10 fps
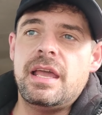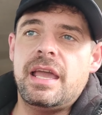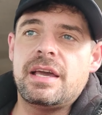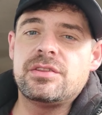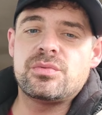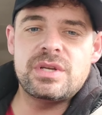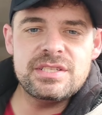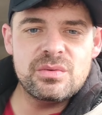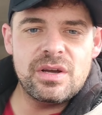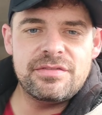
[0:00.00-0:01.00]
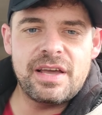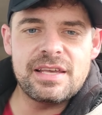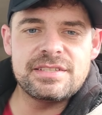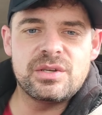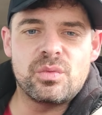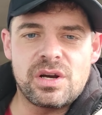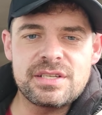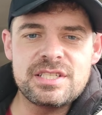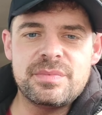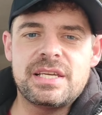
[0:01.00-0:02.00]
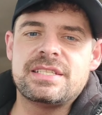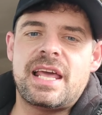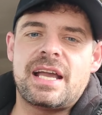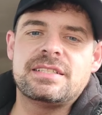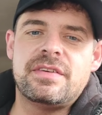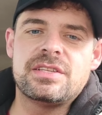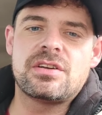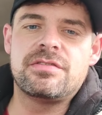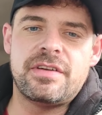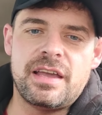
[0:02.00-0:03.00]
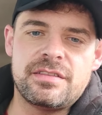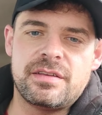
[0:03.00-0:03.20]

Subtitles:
And the reason why fasting works is because it activates our faith.